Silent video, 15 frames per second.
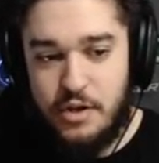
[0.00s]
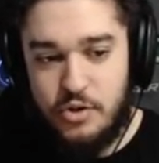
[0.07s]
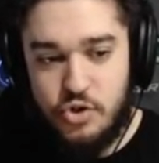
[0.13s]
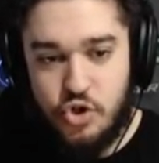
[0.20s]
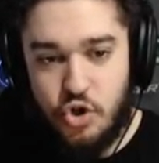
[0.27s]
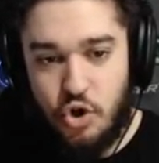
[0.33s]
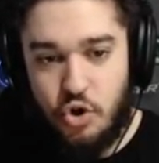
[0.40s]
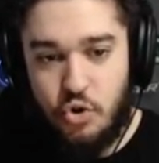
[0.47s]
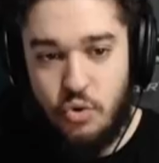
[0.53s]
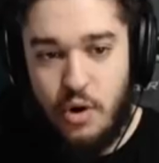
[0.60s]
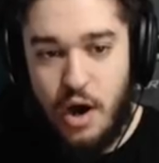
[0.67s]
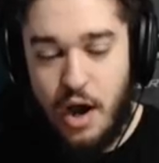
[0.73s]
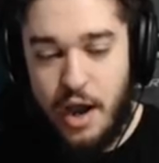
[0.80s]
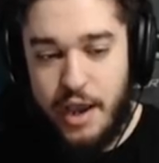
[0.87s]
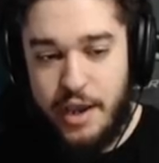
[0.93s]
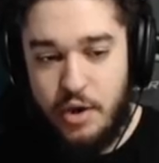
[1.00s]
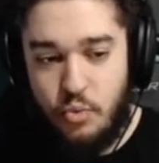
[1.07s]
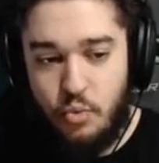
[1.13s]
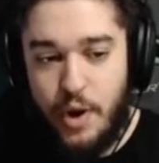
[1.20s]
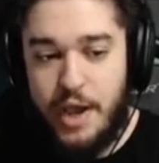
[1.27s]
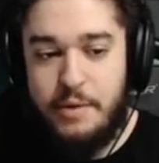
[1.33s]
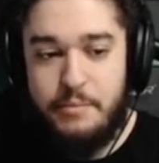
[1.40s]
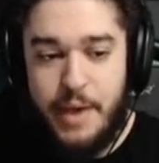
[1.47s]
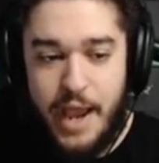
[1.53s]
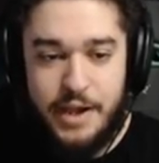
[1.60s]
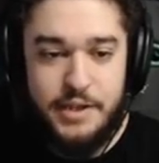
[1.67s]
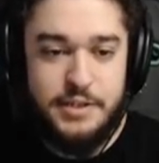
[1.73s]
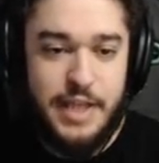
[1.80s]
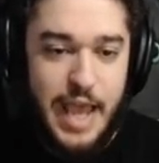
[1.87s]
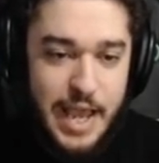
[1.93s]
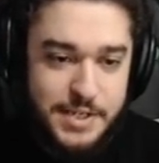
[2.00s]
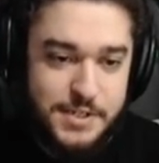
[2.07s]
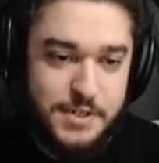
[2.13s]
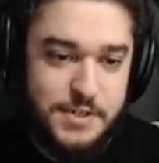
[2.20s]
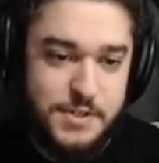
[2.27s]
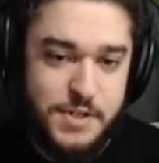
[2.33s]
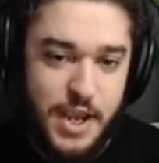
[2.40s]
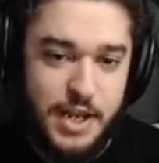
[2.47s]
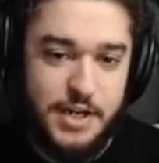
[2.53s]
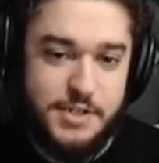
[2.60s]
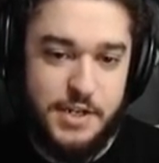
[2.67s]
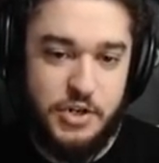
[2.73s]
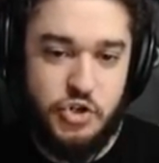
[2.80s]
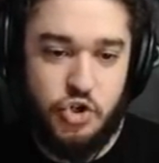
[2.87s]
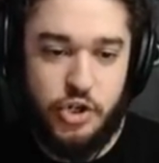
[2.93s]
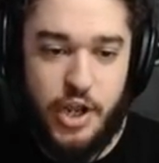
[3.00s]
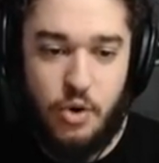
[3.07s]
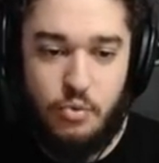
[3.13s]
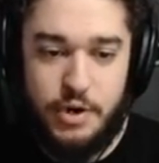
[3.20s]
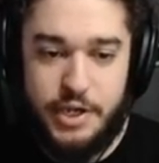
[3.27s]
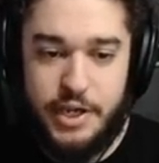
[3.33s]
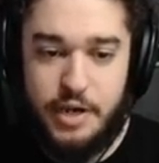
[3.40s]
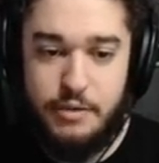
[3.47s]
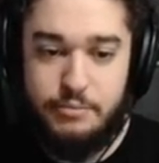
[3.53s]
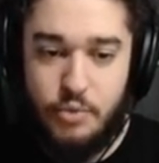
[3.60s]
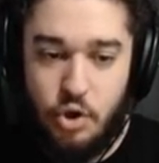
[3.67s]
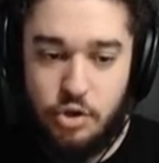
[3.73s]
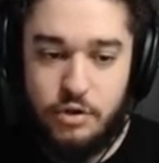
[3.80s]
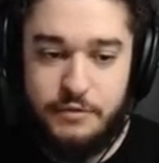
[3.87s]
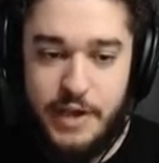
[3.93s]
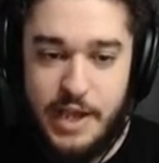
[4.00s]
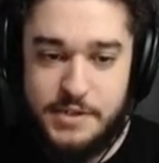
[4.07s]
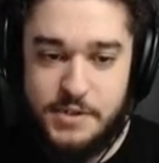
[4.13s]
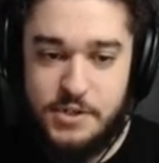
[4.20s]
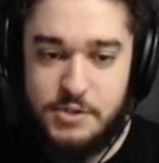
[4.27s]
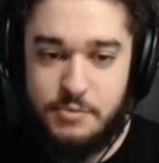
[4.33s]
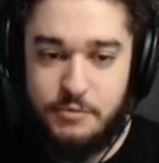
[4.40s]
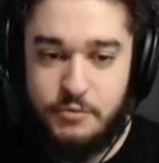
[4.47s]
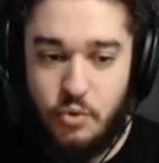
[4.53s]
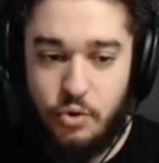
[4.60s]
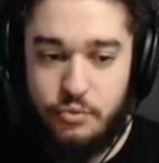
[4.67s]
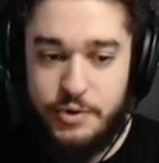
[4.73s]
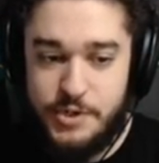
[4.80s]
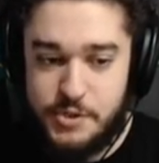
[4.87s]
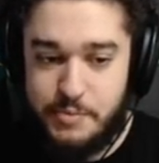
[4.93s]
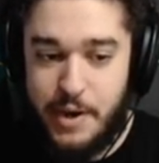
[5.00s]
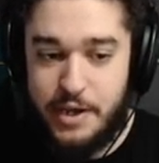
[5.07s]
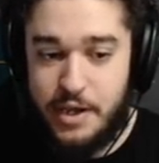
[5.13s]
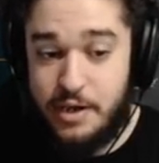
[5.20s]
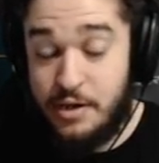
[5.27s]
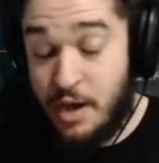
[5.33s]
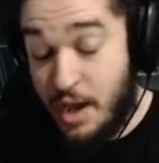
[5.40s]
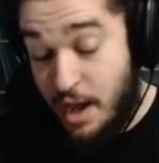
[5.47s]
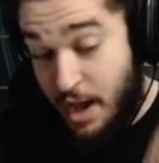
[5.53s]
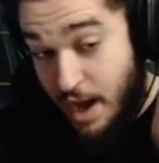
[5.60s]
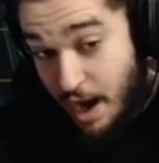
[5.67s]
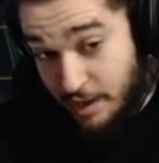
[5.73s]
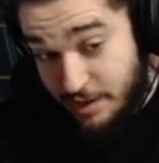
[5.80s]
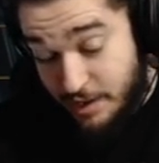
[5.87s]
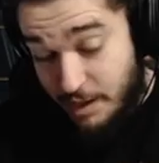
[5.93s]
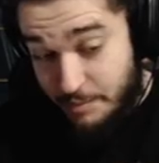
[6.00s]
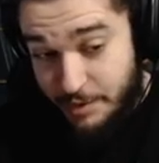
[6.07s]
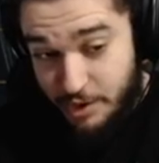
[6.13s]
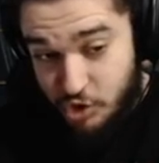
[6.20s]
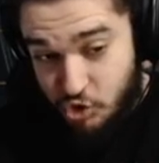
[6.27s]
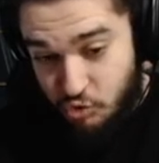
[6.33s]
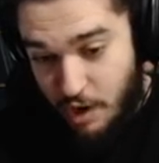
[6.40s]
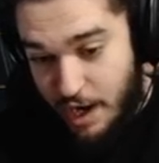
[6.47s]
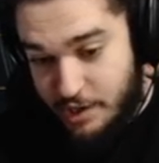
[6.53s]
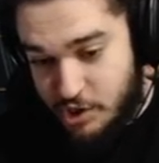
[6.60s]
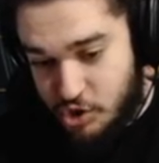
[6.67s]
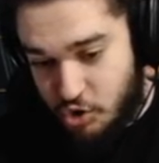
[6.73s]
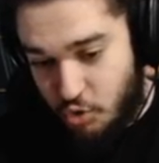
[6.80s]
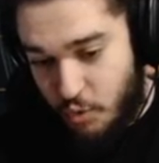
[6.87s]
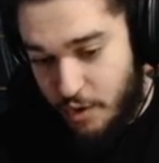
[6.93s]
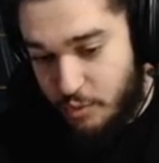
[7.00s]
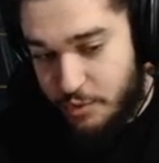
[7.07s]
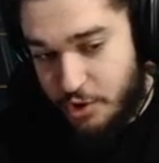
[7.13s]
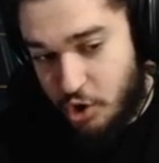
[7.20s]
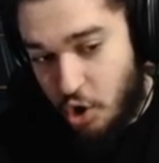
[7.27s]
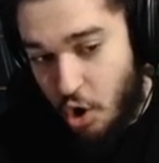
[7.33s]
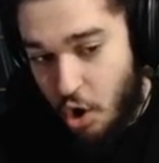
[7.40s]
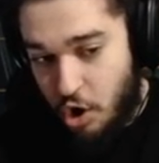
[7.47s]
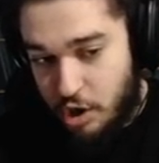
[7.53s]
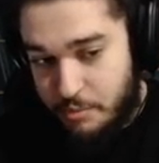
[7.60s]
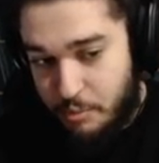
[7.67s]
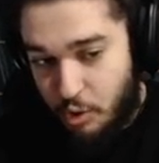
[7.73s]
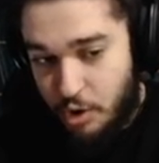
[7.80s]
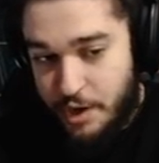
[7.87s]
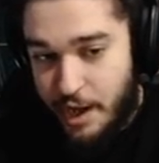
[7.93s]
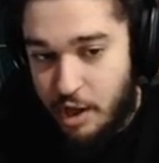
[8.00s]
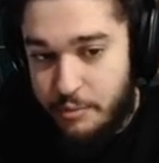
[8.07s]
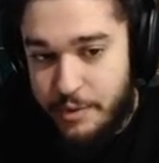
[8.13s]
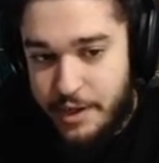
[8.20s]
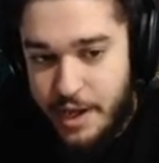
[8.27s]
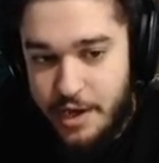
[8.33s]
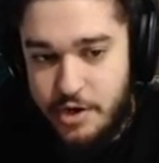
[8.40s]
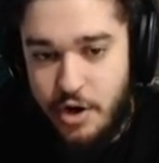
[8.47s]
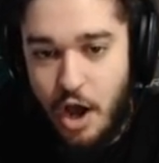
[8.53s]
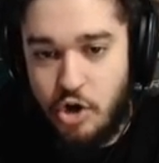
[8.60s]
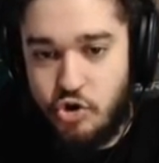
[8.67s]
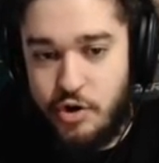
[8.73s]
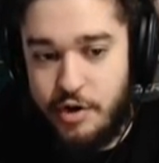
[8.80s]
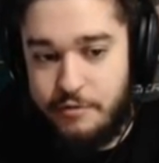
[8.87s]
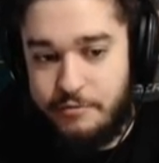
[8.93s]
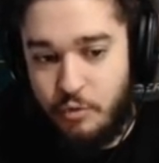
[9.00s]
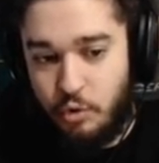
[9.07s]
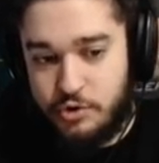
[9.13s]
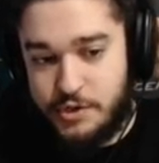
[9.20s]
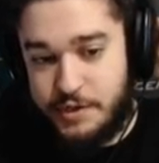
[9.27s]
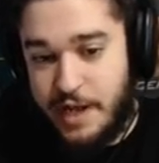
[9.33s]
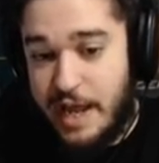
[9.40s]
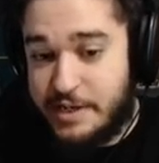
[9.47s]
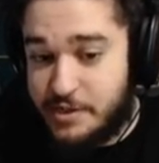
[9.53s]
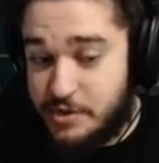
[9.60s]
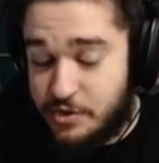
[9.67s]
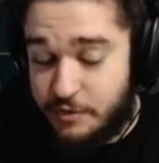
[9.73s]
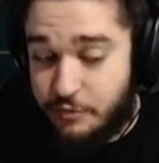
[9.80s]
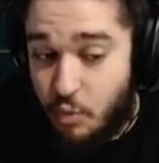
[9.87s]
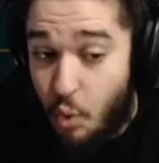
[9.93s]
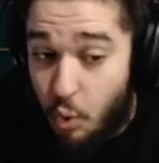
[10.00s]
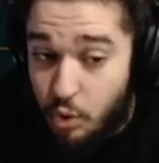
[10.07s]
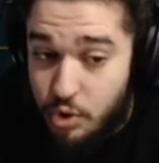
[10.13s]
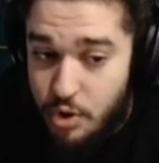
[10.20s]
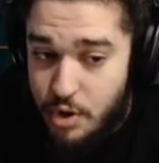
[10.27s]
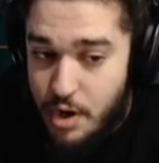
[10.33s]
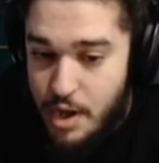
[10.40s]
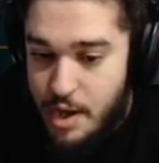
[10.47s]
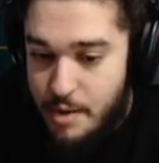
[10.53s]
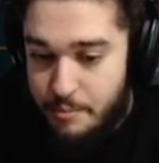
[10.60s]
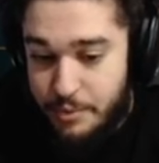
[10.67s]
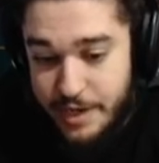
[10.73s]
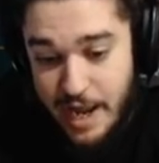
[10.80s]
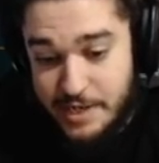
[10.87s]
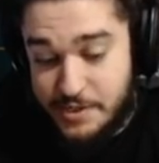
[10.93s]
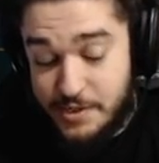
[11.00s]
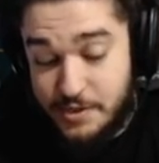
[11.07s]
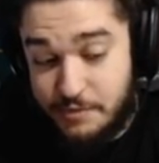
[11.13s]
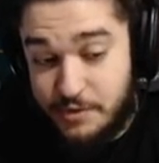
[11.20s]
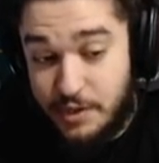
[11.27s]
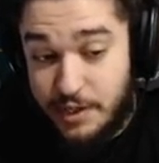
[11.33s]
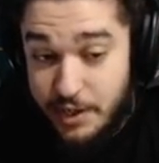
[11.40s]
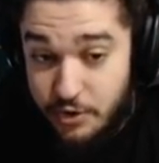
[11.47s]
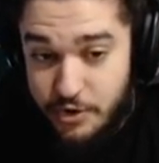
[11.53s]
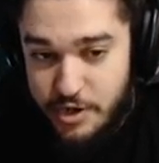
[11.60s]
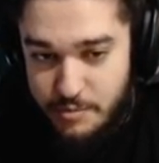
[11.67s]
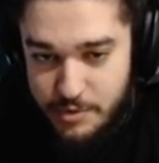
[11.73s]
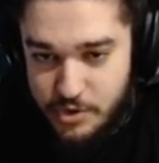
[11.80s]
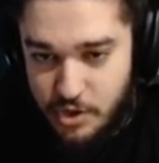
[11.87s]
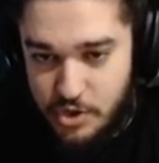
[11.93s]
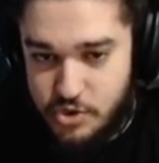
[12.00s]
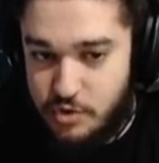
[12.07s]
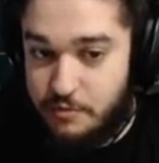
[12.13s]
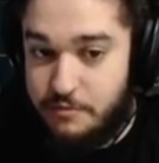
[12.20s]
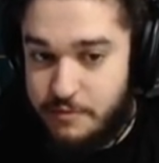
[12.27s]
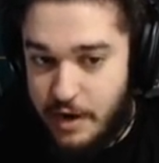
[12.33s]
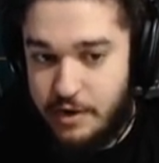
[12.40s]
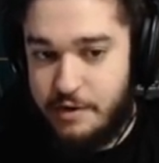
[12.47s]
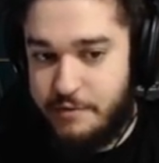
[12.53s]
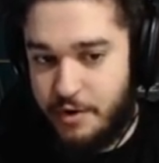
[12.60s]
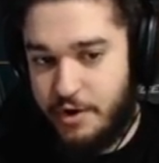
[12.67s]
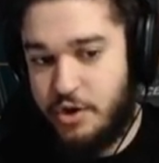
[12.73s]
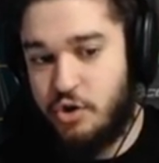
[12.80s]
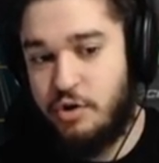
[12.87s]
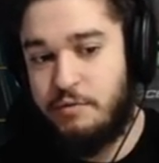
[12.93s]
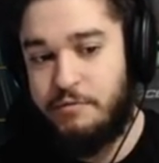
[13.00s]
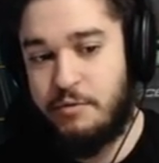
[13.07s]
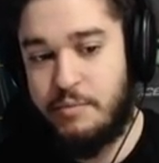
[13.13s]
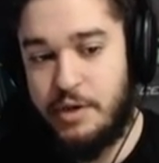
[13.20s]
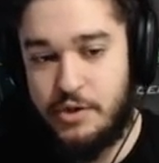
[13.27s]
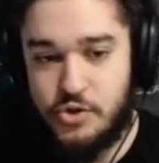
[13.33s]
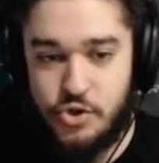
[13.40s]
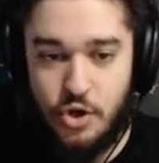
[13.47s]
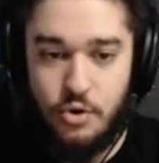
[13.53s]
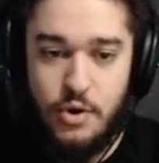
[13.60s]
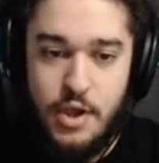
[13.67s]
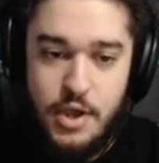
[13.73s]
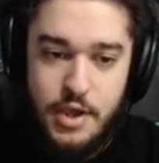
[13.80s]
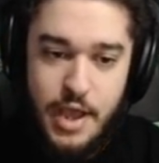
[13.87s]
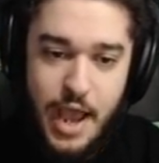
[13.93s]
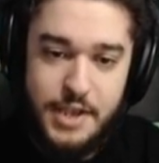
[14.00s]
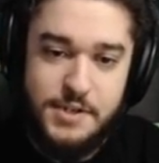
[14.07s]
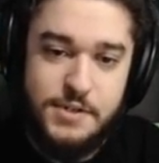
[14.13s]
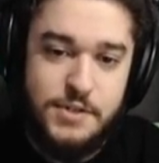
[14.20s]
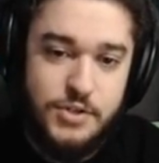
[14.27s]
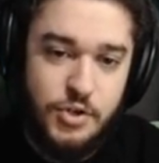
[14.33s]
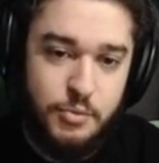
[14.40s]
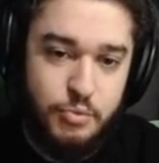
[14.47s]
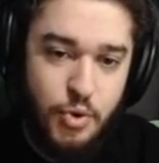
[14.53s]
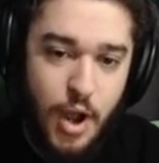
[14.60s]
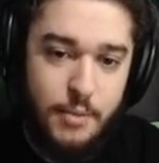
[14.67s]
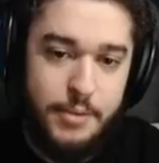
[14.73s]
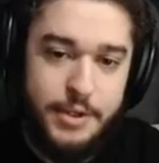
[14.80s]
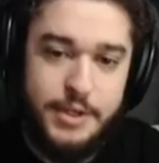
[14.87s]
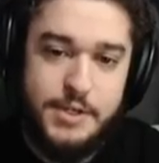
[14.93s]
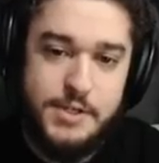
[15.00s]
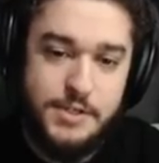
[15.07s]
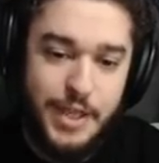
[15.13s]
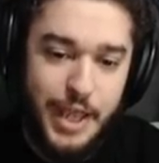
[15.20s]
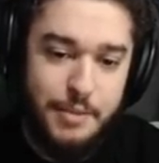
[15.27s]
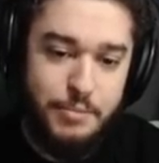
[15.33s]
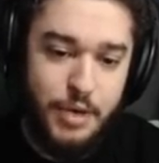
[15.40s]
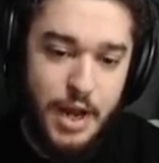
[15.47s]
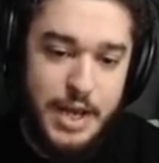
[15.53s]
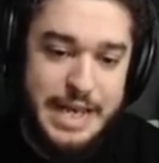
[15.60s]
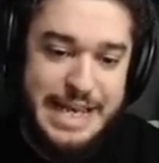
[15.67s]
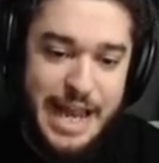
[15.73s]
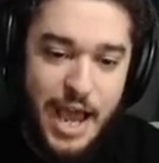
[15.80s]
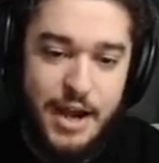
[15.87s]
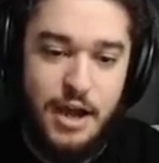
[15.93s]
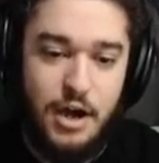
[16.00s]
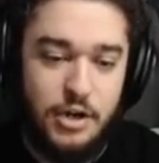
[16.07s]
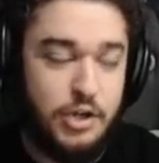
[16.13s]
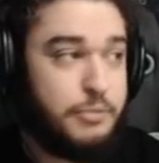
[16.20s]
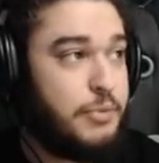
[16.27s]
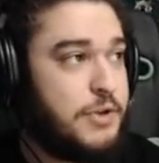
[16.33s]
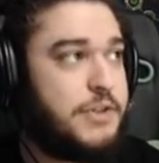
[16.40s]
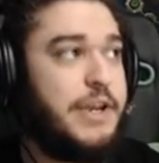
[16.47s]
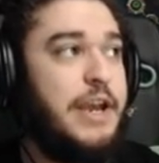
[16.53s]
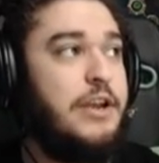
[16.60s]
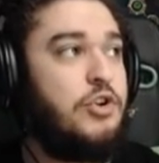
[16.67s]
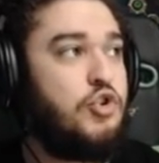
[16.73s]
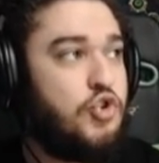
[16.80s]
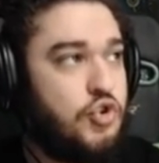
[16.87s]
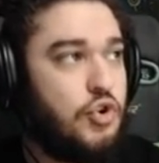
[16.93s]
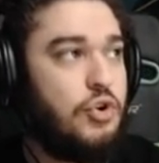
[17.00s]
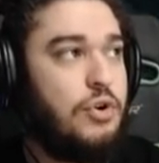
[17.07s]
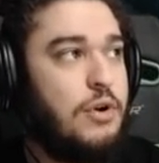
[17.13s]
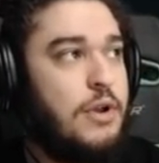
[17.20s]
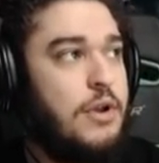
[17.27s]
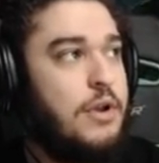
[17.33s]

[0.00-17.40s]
So I went back into essence, and essentially I want to get a bulk of essence before respeccing. I think I'm going to try just going with a conch burn helmet and not trying to force an essence of horror, but essence of delirium is also very, very good for me. So essences are probably going to stay, but I'm not one hundred percent sure.